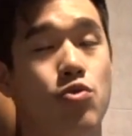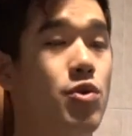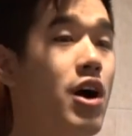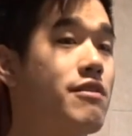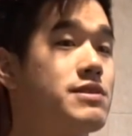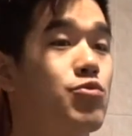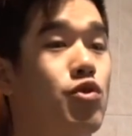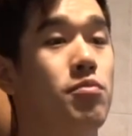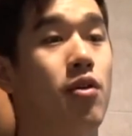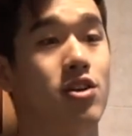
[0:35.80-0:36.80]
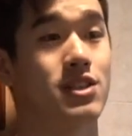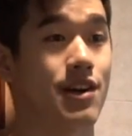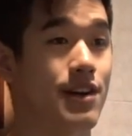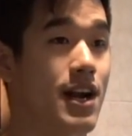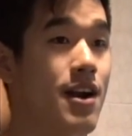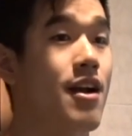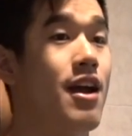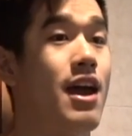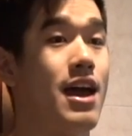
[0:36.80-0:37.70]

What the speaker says: you will have some roadblocks here and there,